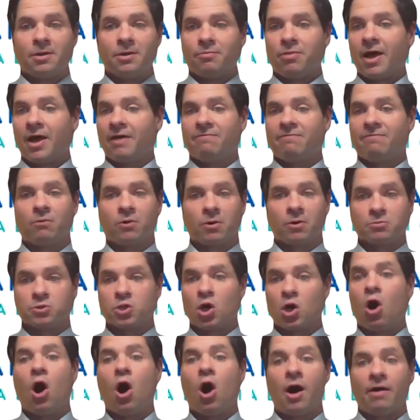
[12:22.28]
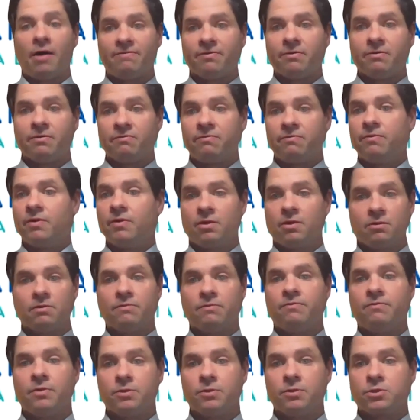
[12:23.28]
platforms off of in
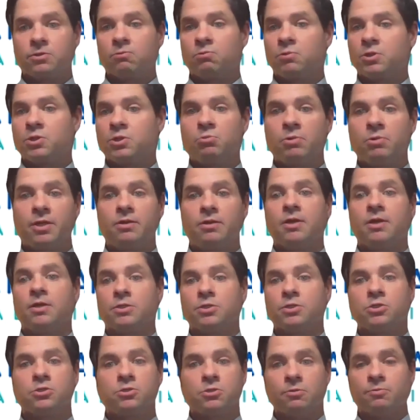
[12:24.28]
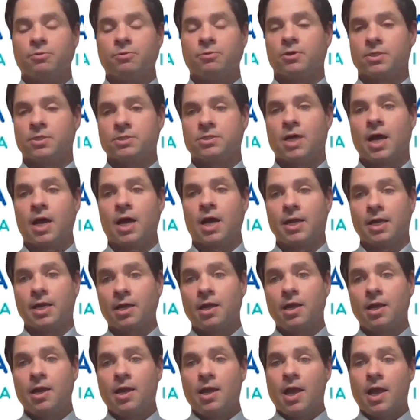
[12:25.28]
the future, which we think is super
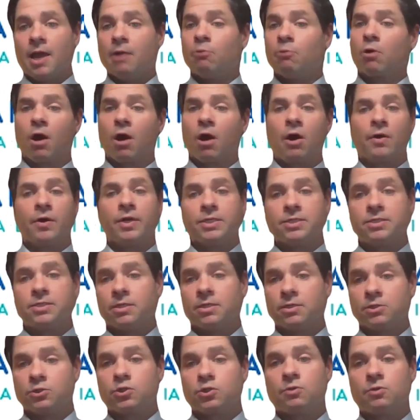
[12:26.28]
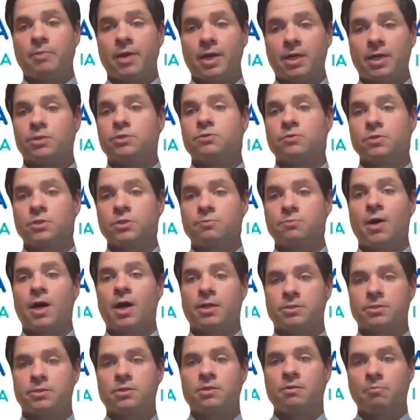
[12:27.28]
exciting. And we're already seeing tremendous
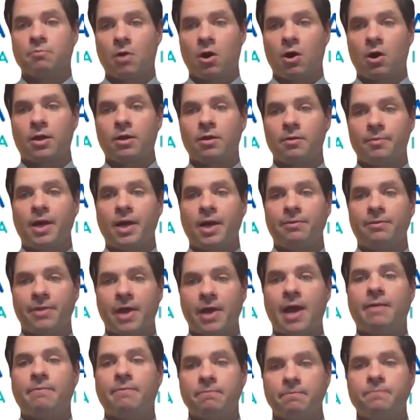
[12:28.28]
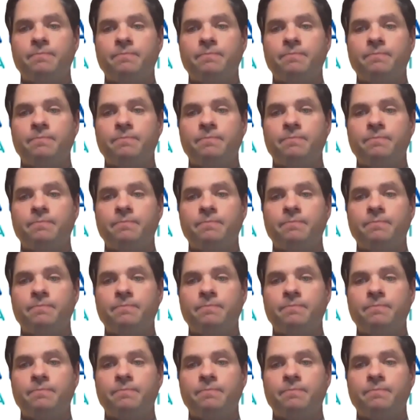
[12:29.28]
response in the market about that.